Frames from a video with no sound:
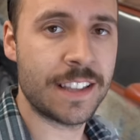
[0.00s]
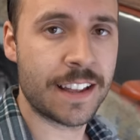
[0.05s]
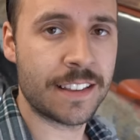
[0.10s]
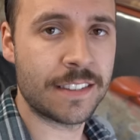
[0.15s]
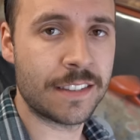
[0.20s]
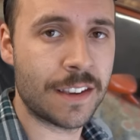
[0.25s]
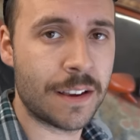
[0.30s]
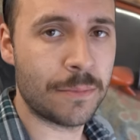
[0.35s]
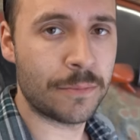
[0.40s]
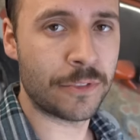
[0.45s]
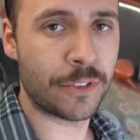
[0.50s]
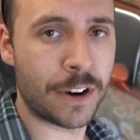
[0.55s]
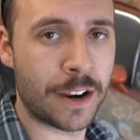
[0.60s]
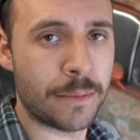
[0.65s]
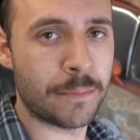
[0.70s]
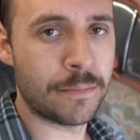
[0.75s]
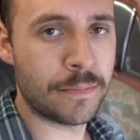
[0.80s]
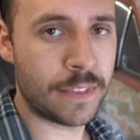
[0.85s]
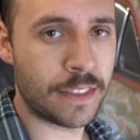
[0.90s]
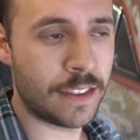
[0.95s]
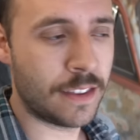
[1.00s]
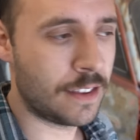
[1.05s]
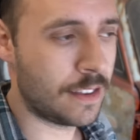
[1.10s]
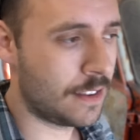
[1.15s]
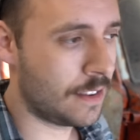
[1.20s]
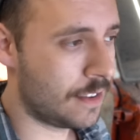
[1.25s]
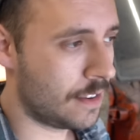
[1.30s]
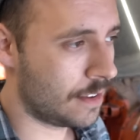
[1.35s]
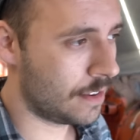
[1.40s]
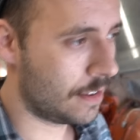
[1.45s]
that subframe?
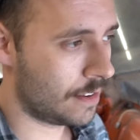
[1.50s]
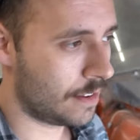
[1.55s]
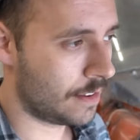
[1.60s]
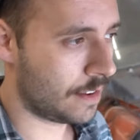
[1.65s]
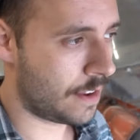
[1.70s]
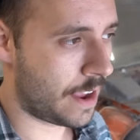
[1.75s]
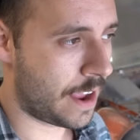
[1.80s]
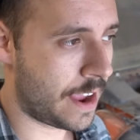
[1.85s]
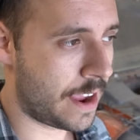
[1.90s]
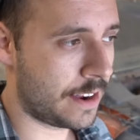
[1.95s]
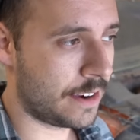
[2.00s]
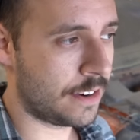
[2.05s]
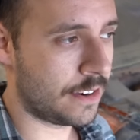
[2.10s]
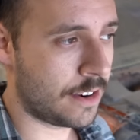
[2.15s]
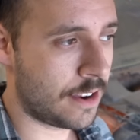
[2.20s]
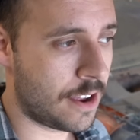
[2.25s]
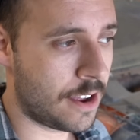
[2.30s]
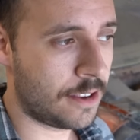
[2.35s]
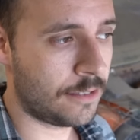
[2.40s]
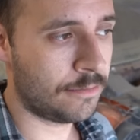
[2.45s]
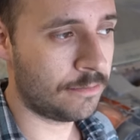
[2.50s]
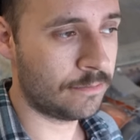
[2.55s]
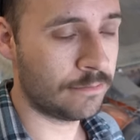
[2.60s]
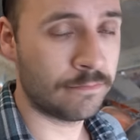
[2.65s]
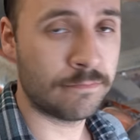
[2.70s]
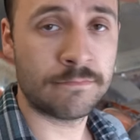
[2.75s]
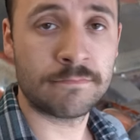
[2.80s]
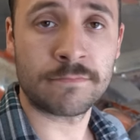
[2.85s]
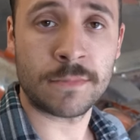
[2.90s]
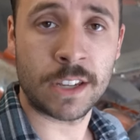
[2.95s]
And uh,
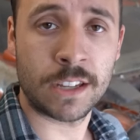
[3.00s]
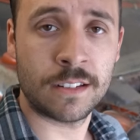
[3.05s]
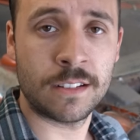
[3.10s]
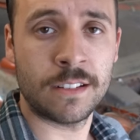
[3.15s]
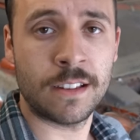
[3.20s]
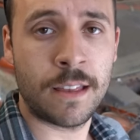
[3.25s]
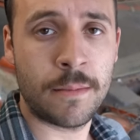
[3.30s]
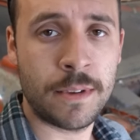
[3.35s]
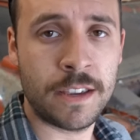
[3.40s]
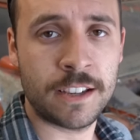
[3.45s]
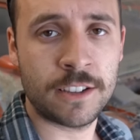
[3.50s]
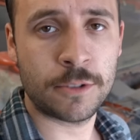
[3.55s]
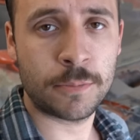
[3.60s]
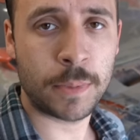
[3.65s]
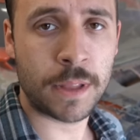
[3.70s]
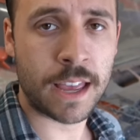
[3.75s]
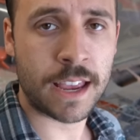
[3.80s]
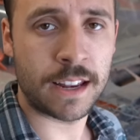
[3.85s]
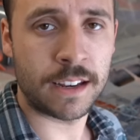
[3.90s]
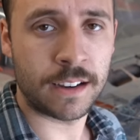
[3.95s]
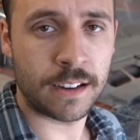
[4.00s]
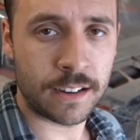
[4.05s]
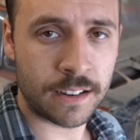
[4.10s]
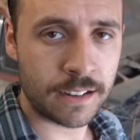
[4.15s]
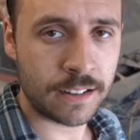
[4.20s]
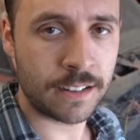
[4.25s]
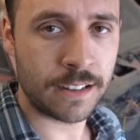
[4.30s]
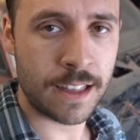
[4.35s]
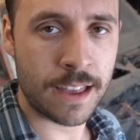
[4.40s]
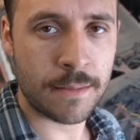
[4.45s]
let me explain.
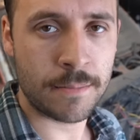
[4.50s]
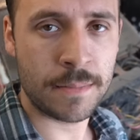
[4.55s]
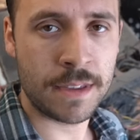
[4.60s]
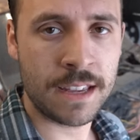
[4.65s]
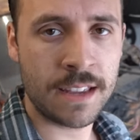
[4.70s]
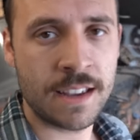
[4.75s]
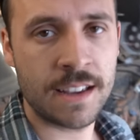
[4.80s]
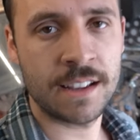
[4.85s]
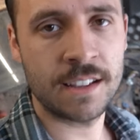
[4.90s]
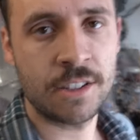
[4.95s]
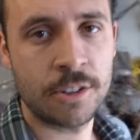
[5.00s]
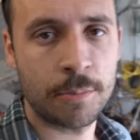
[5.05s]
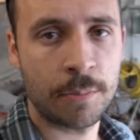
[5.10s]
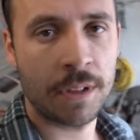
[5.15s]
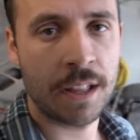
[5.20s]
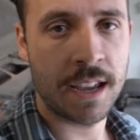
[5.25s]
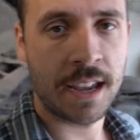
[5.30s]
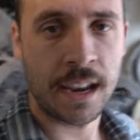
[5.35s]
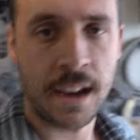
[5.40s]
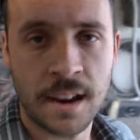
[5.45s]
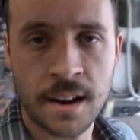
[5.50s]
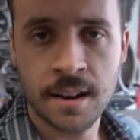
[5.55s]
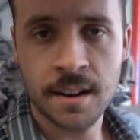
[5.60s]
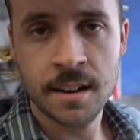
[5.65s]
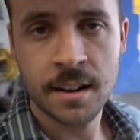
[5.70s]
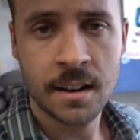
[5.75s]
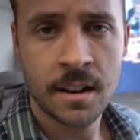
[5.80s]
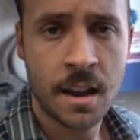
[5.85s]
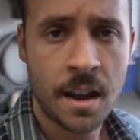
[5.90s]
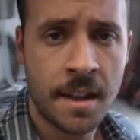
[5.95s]
Let me explain.
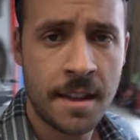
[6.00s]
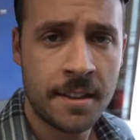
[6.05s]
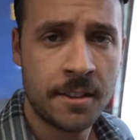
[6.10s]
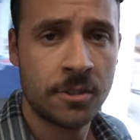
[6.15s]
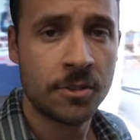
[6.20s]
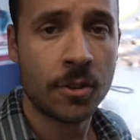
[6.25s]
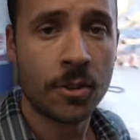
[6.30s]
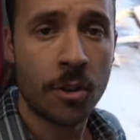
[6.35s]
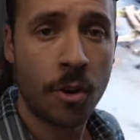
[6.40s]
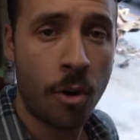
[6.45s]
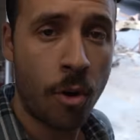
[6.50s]
So the